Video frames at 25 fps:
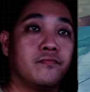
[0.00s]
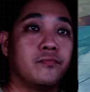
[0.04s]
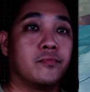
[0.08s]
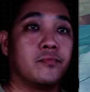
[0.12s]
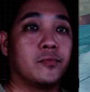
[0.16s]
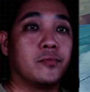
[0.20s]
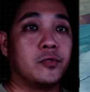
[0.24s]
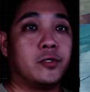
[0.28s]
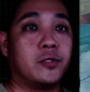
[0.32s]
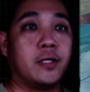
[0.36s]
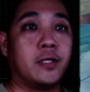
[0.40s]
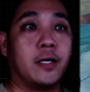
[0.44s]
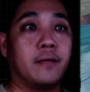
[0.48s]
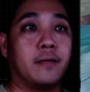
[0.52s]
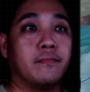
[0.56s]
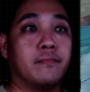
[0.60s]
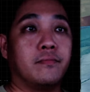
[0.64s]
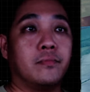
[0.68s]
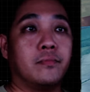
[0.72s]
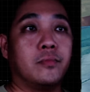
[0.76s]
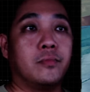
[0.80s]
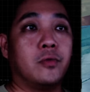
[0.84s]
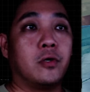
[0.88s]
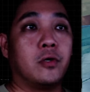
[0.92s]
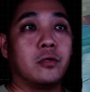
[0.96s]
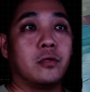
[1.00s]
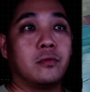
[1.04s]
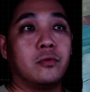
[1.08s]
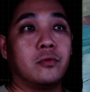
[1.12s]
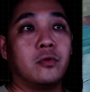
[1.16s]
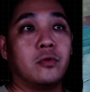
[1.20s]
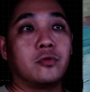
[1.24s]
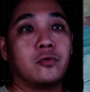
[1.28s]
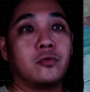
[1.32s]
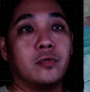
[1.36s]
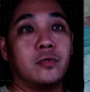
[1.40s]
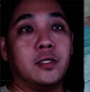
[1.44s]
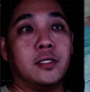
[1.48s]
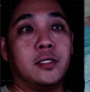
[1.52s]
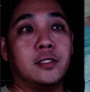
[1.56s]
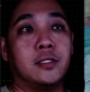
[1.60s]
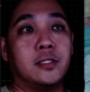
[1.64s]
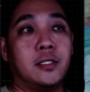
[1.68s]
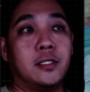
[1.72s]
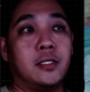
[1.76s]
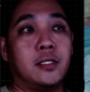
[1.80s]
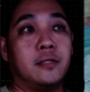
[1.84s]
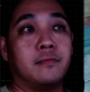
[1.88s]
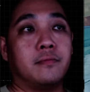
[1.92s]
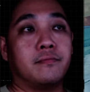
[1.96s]
Yeah, not so
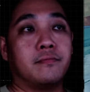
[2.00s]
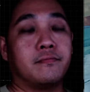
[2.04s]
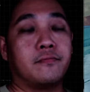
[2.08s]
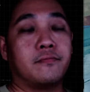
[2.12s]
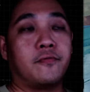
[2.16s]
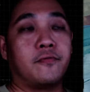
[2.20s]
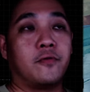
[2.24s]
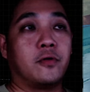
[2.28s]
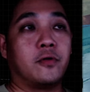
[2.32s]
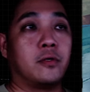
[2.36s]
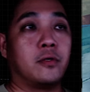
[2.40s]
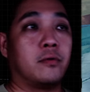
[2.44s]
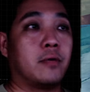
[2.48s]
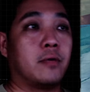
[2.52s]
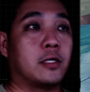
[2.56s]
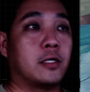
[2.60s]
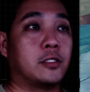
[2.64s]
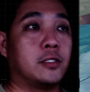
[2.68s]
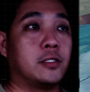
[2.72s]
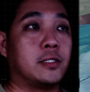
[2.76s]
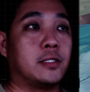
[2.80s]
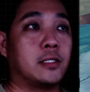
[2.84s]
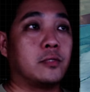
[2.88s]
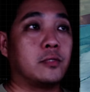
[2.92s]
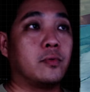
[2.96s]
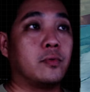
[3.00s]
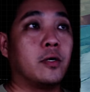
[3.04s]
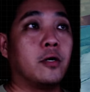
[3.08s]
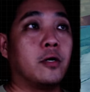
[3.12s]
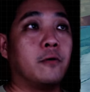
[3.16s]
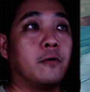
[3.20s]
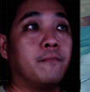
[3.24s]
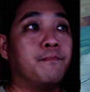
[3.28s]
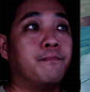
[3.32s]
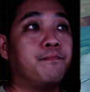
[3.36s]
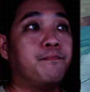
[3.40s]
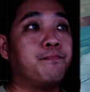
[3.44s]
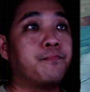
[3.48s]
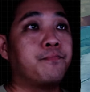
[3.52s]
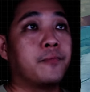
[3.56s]
easy for the Russians as well.